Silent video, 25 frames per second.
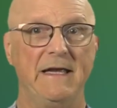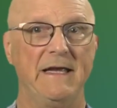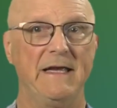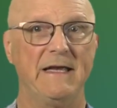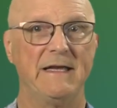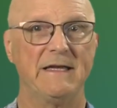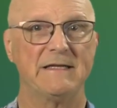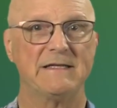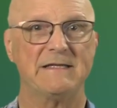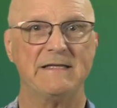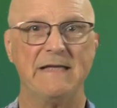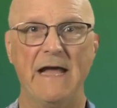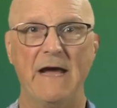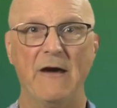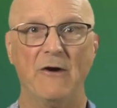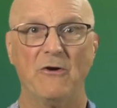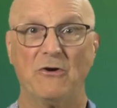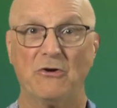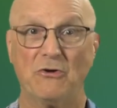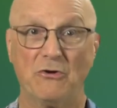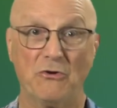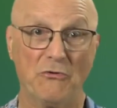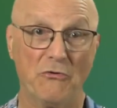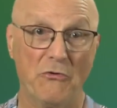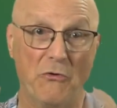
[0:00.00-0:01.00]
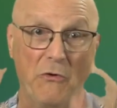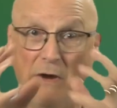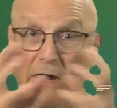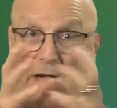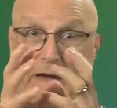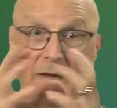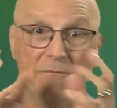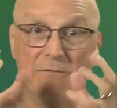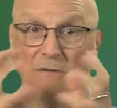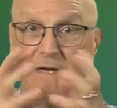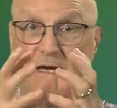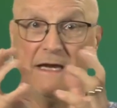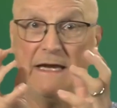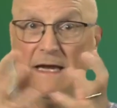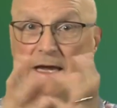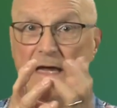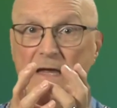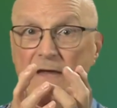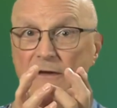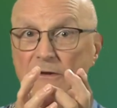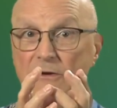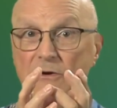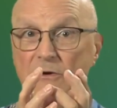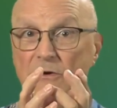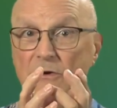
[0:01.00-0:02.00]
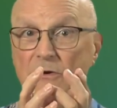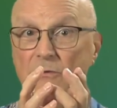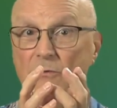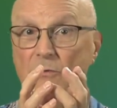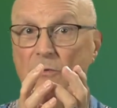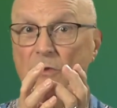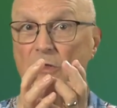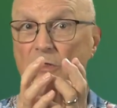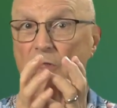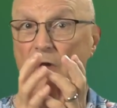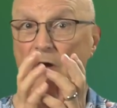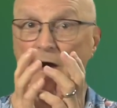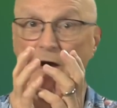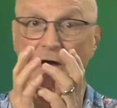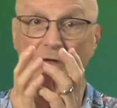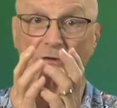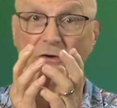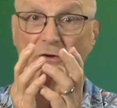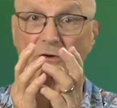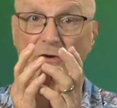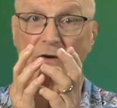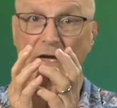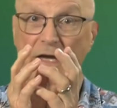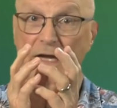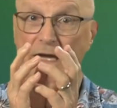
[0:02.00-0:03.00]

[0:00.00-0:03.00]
It is now crammed together with other